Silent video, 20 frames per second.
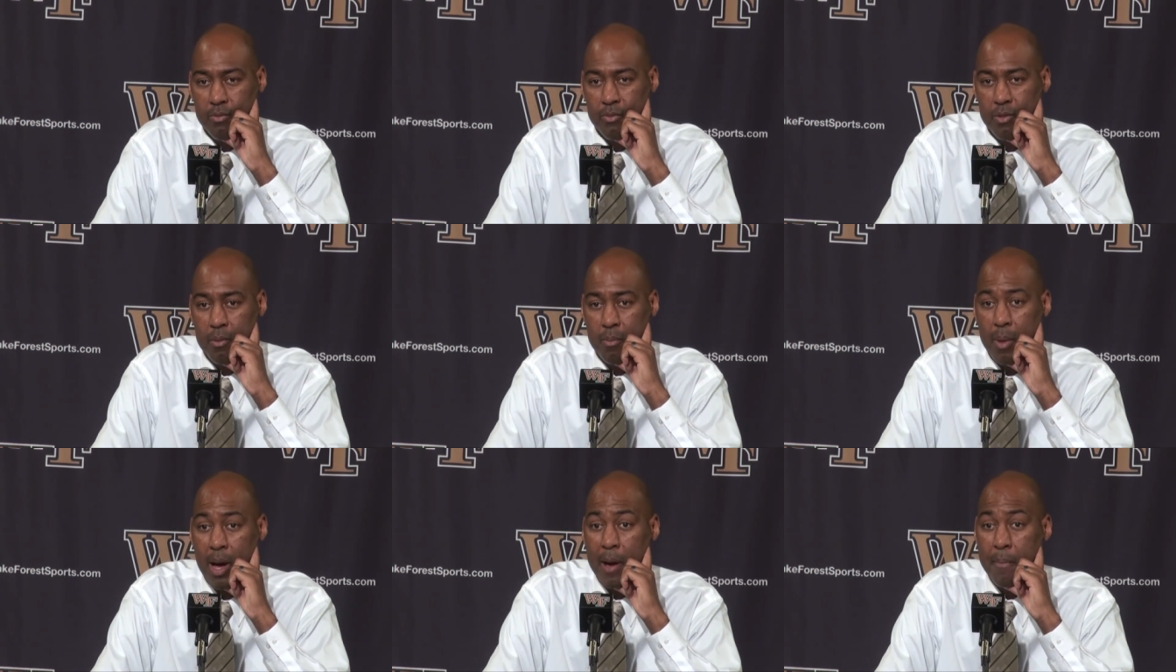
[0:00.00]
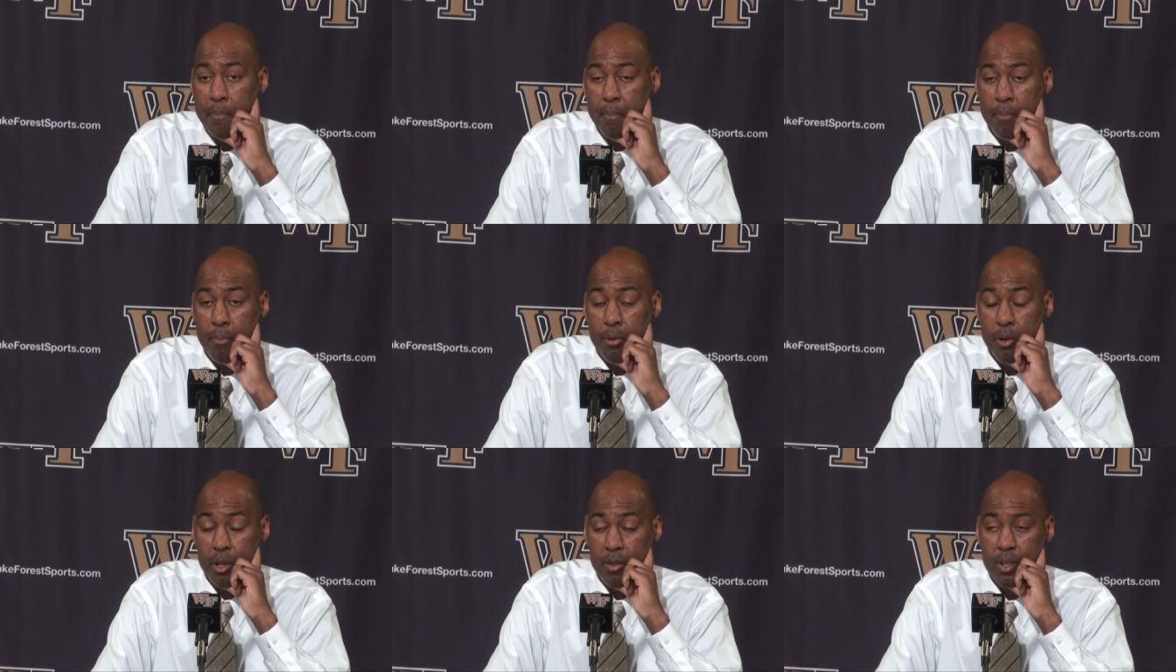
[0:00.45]
from my
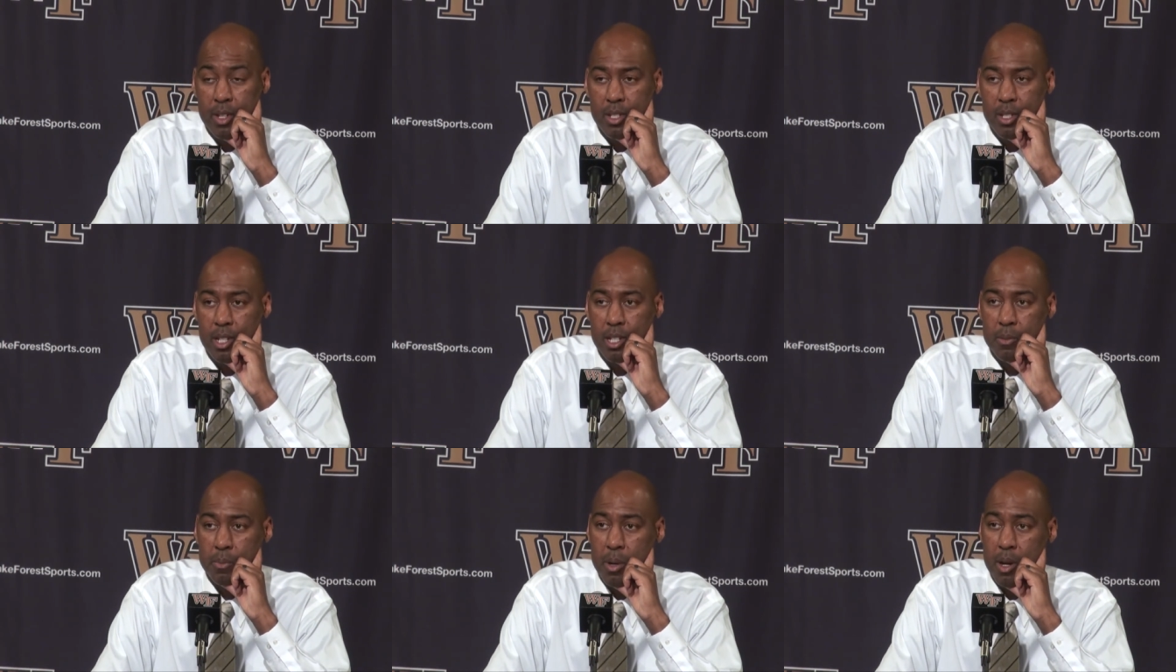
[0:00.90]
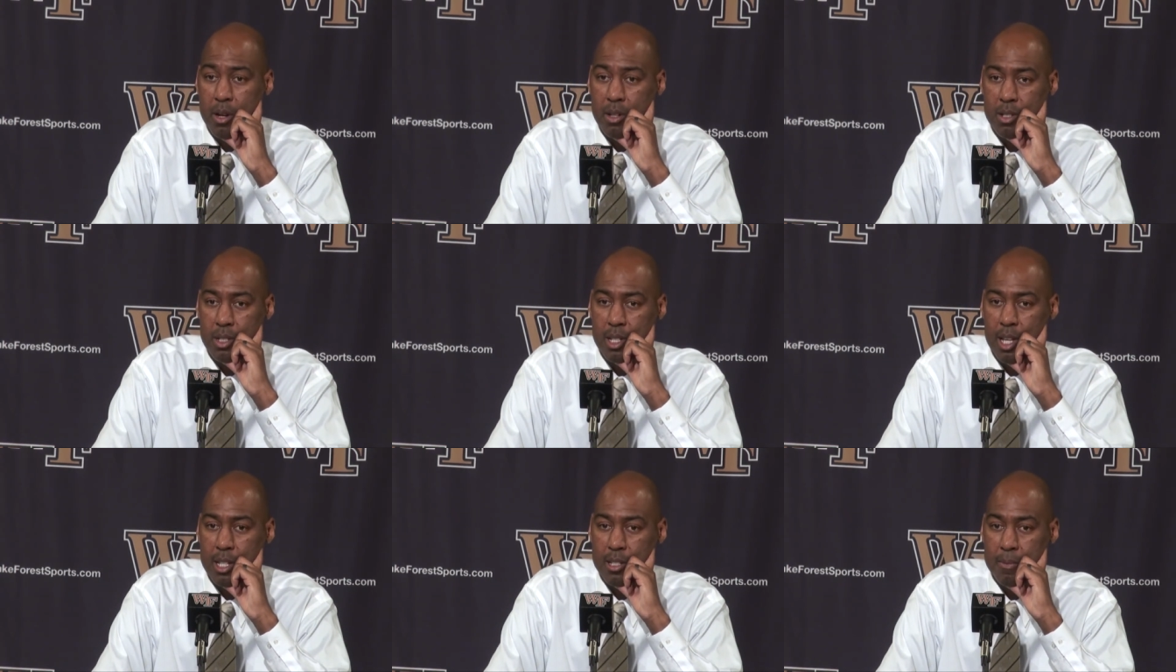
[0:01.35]
previous
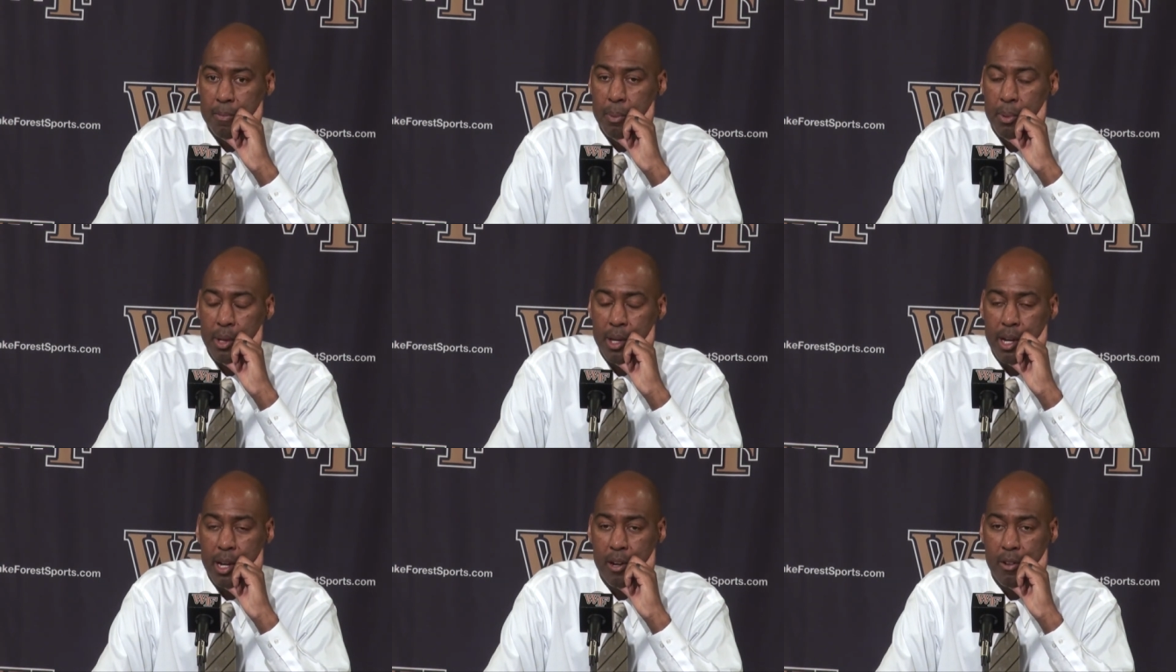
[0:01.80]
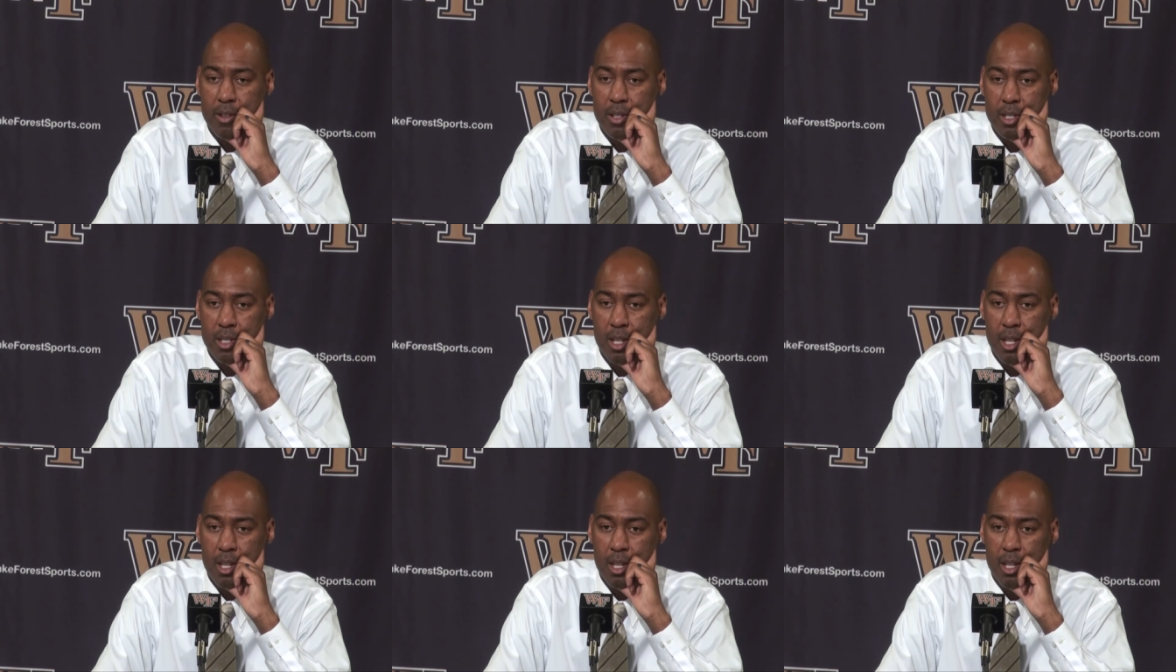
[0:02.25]
experiences as a player
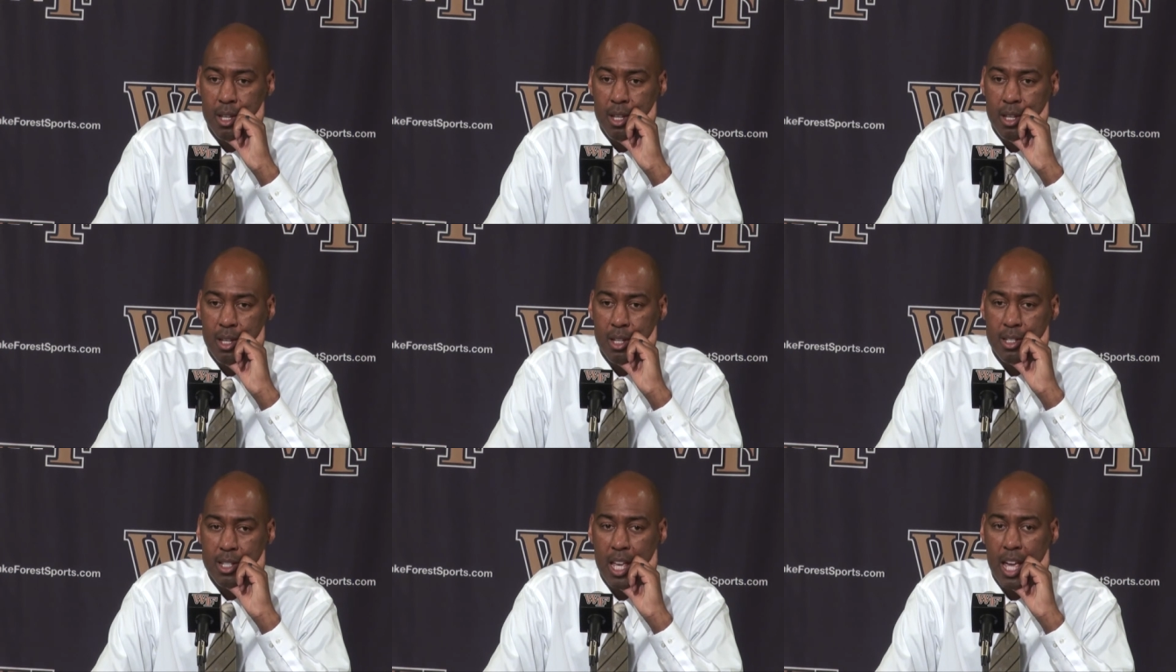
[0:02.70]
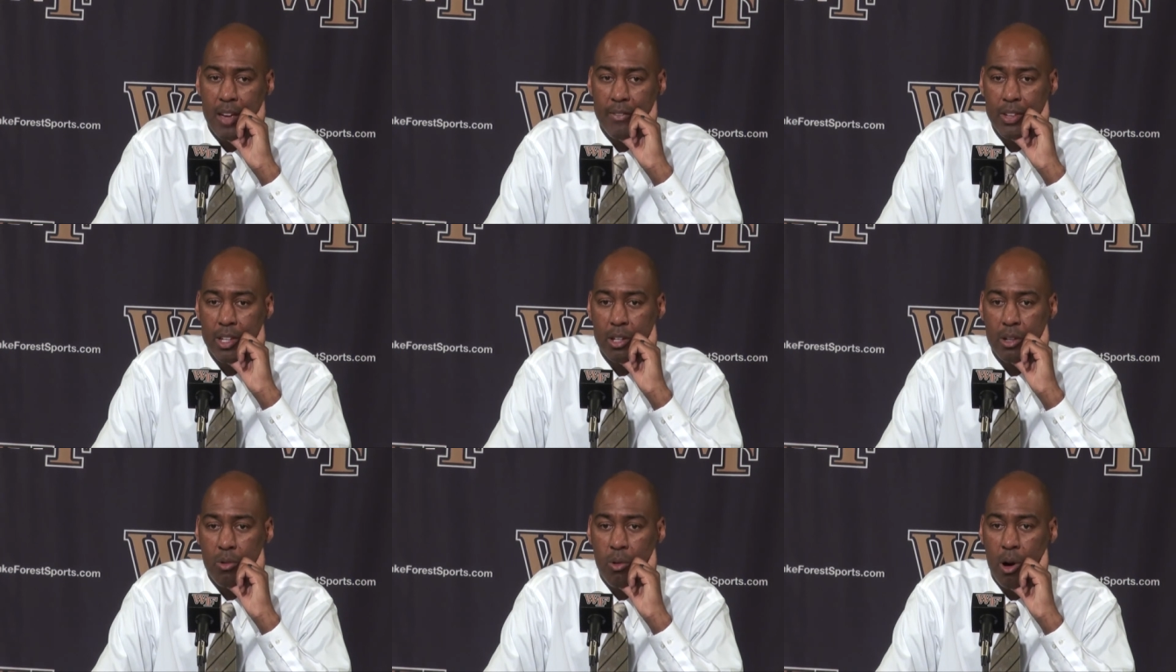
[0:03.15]
is, is
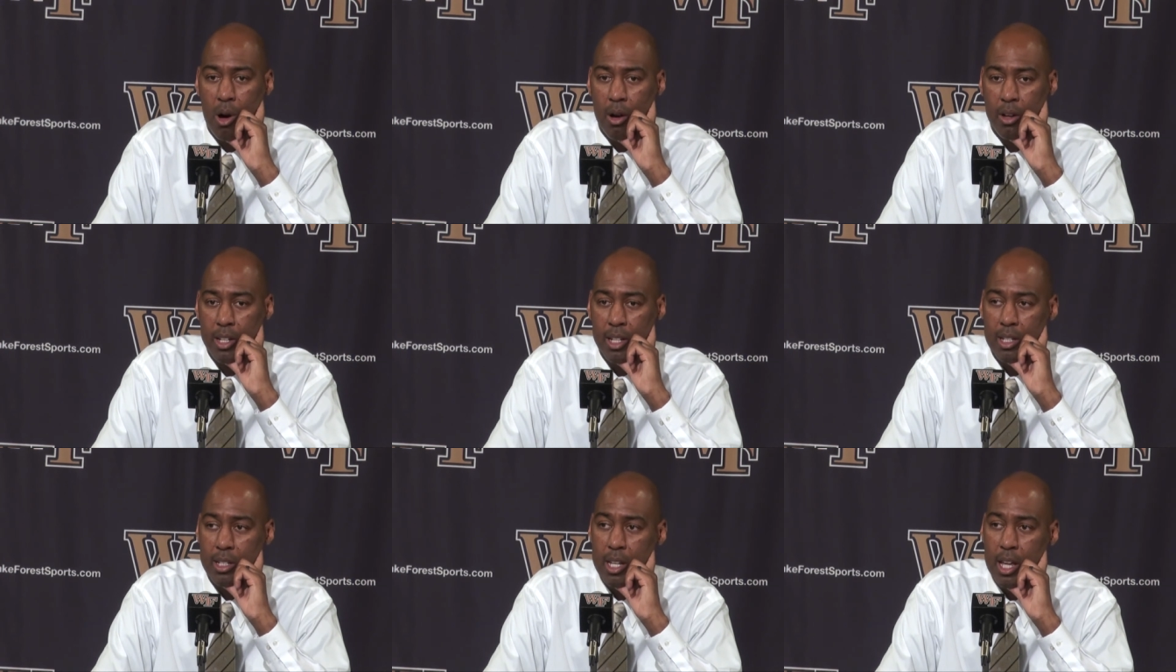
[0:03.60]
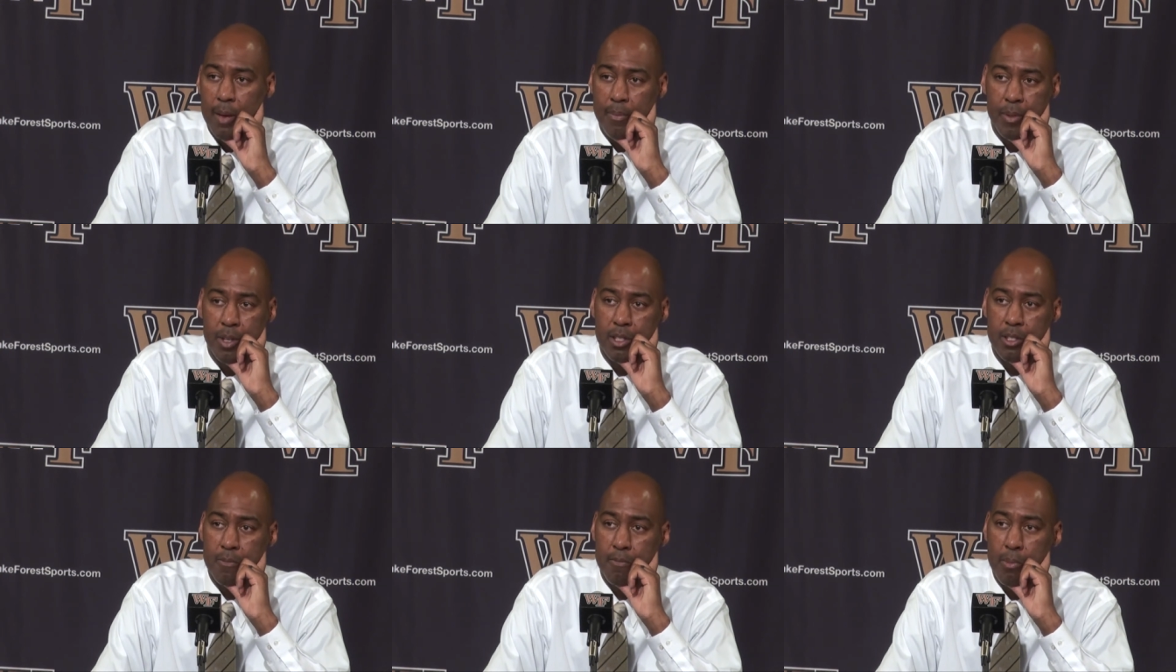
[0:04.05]
having quality depth
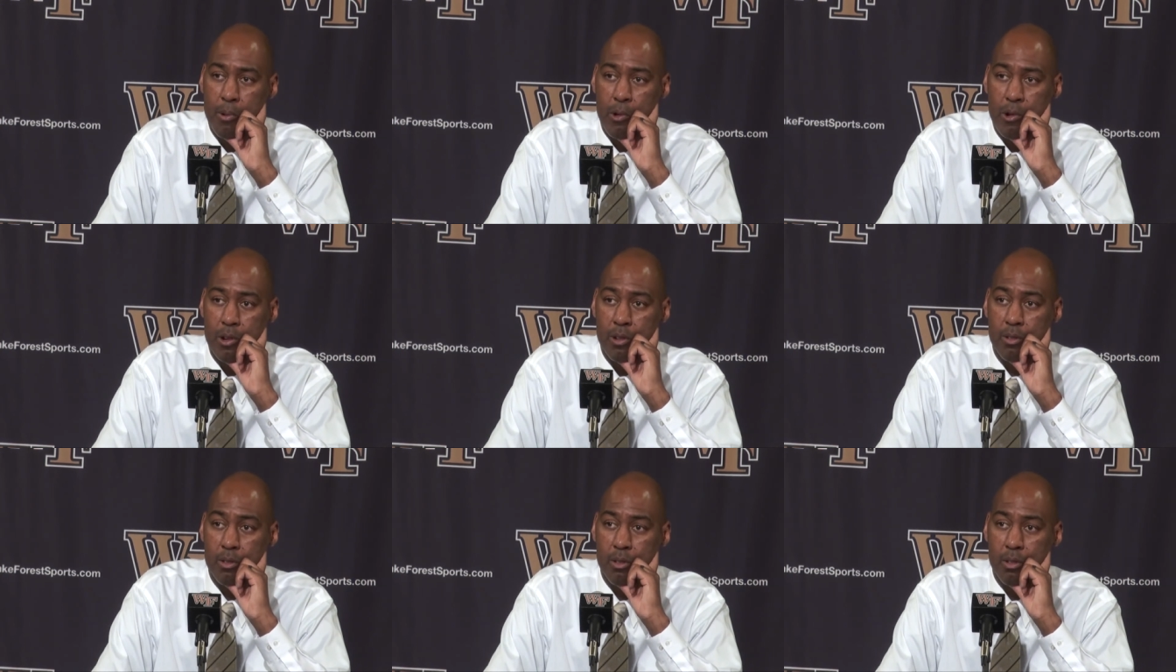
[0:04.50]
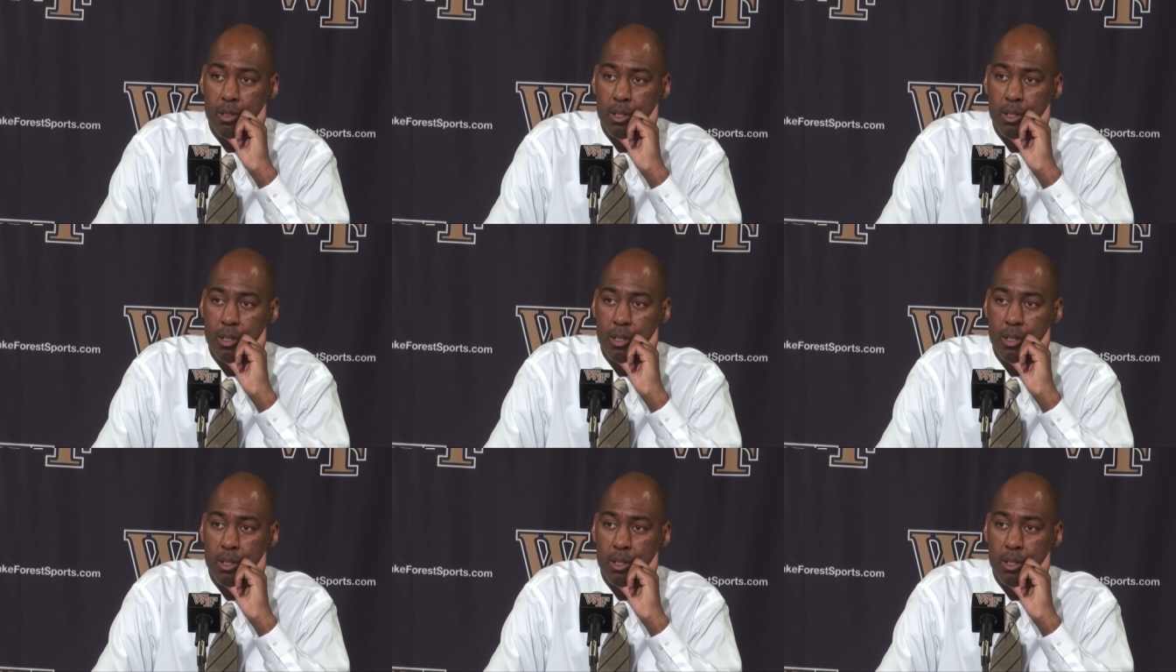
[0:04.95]
is important.